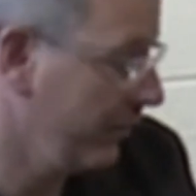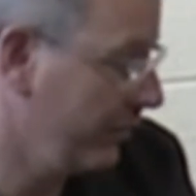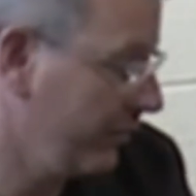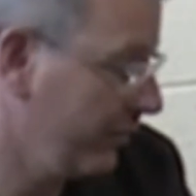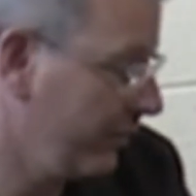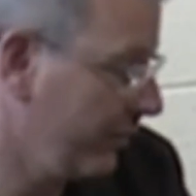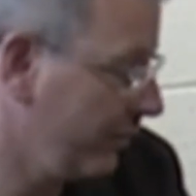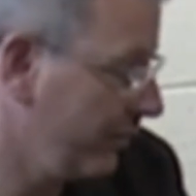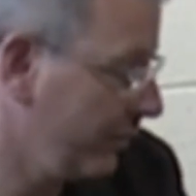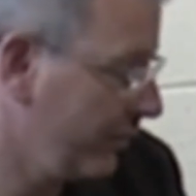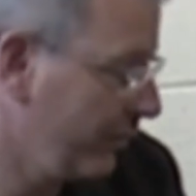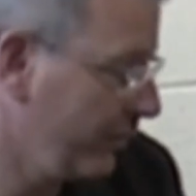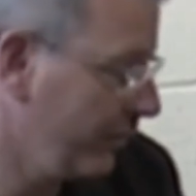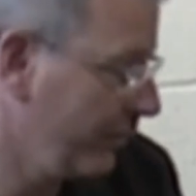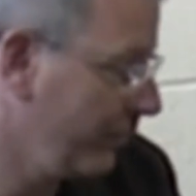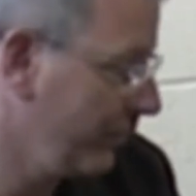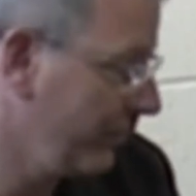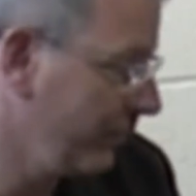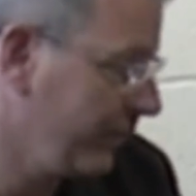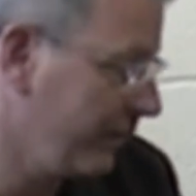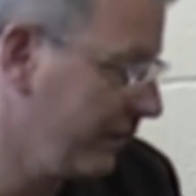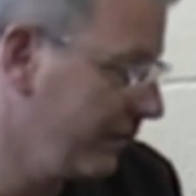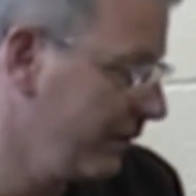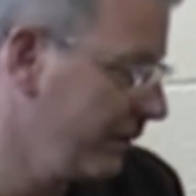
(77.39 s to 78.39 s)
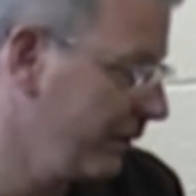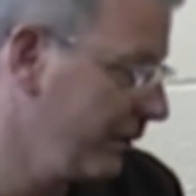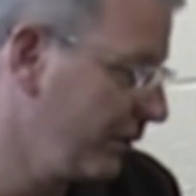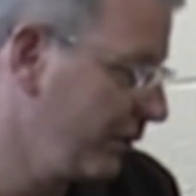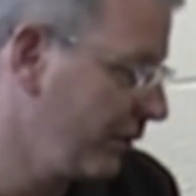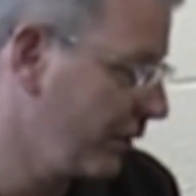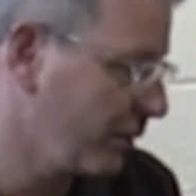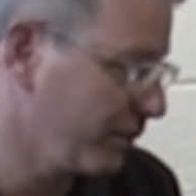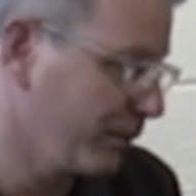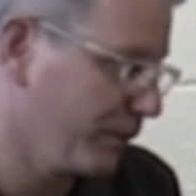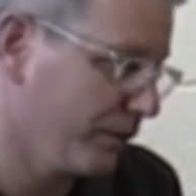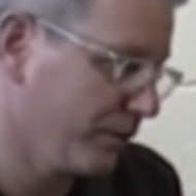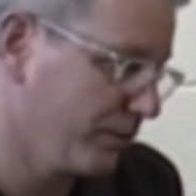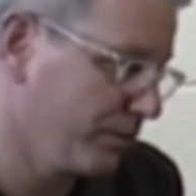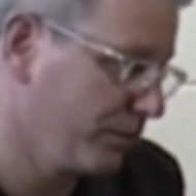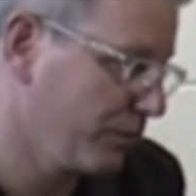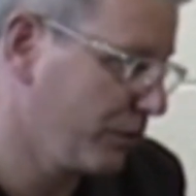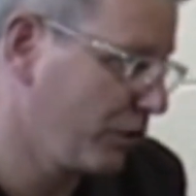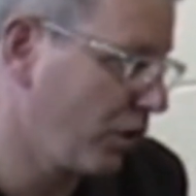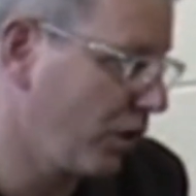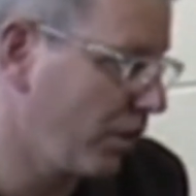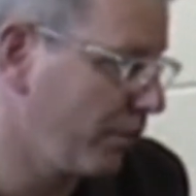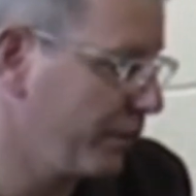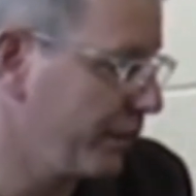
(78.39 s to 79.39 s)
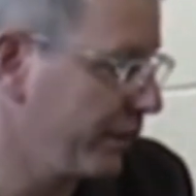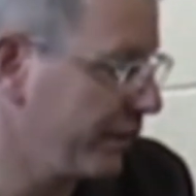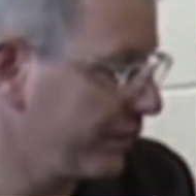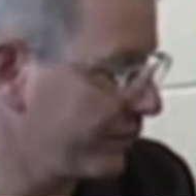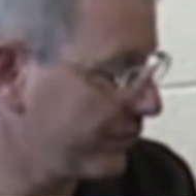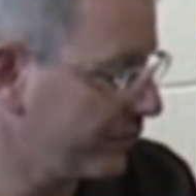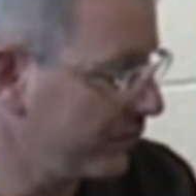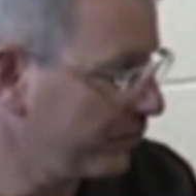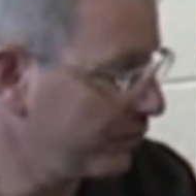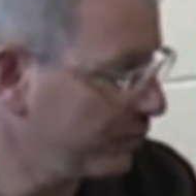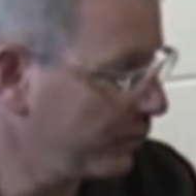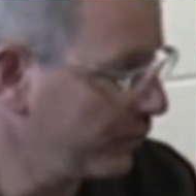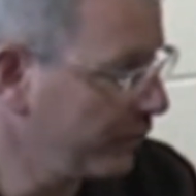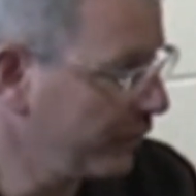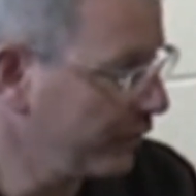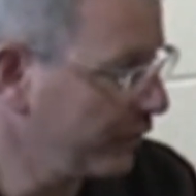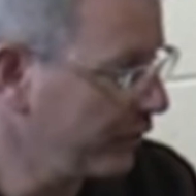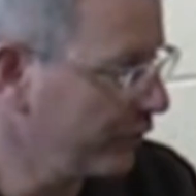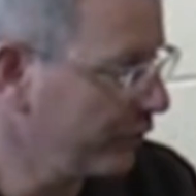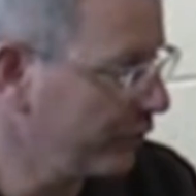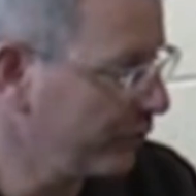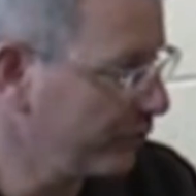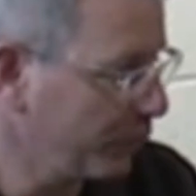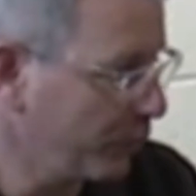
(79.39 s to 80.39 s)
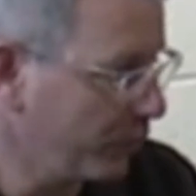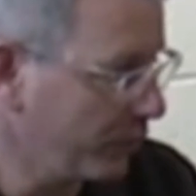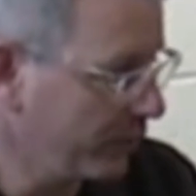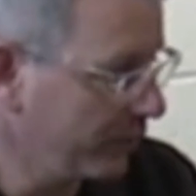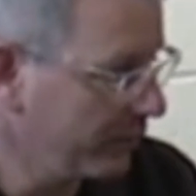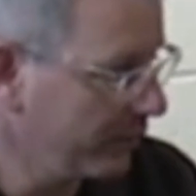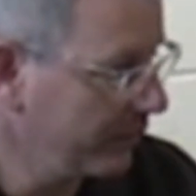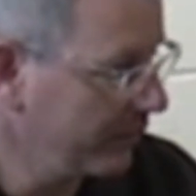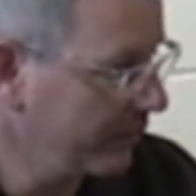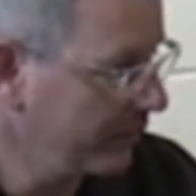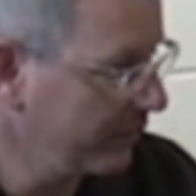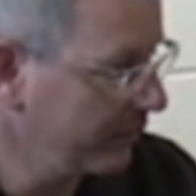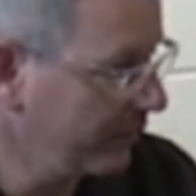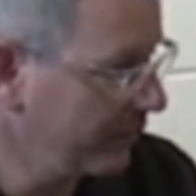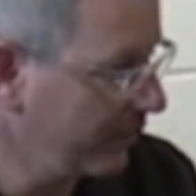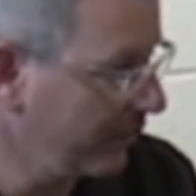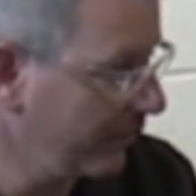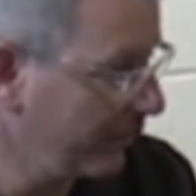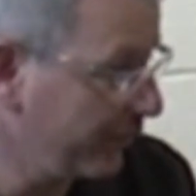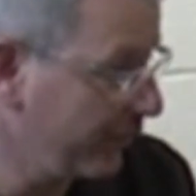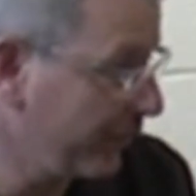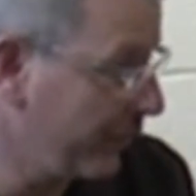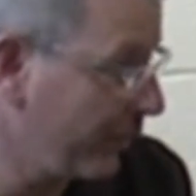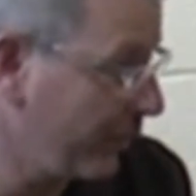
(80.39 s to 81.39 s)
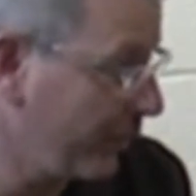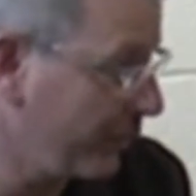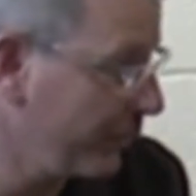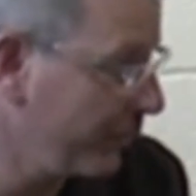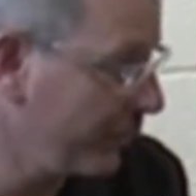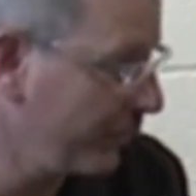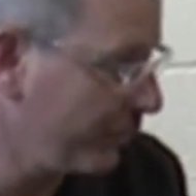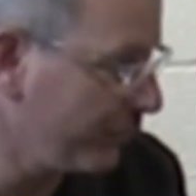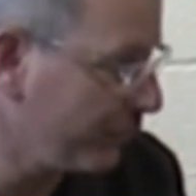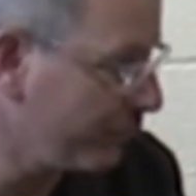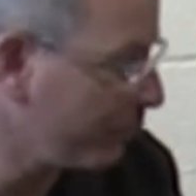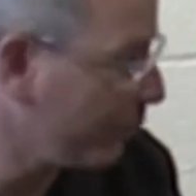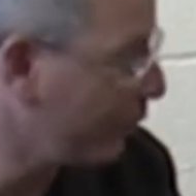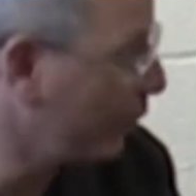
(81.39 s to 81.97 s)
to you talked about comedy as a political sport. I was a cartoonist